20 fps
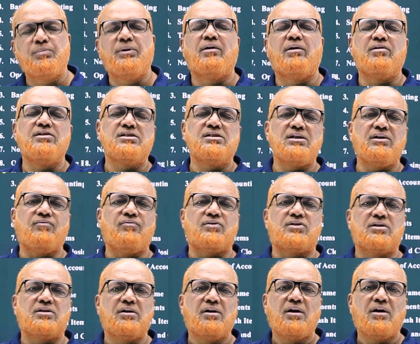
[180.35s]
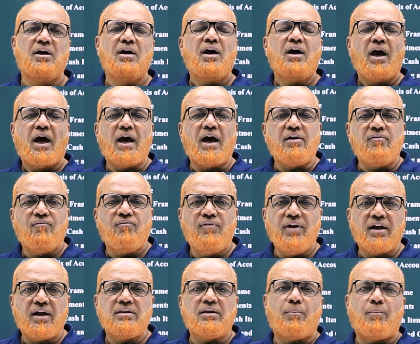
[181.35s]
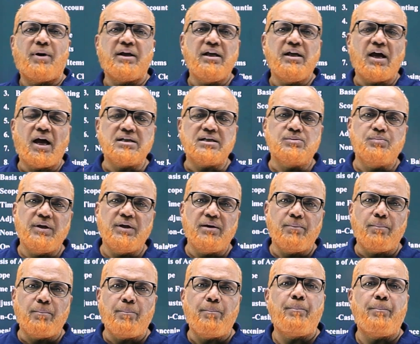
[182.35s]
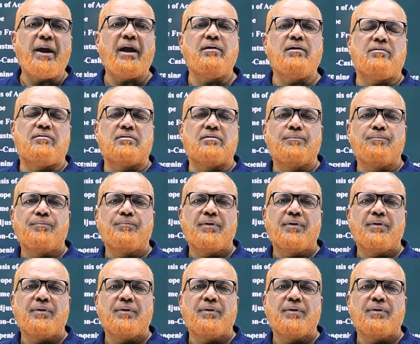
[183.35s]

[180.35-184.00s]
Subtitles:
been received and where the money has been paid